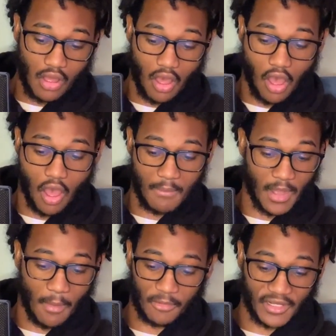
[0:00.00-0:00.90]
And
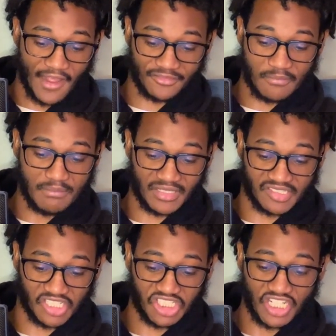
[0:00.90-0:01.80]
I'm gonna have to mix
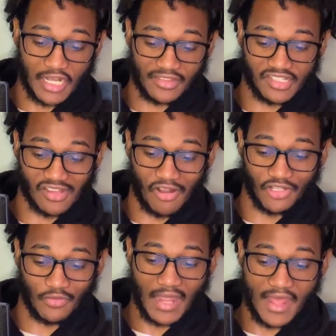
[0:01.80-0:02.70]
the shit out of this
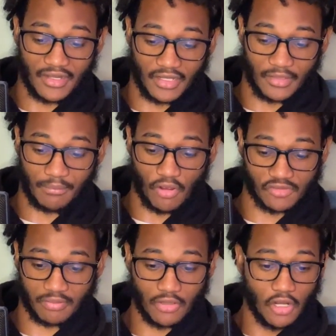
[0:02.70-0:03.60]
audio in editing and
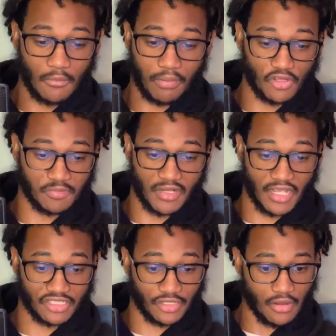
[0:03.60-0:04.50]
post
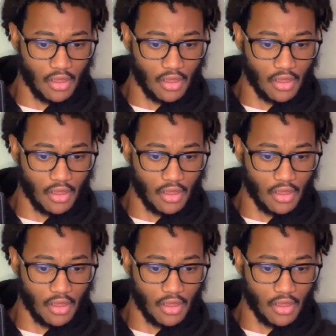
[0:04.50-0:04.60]
production.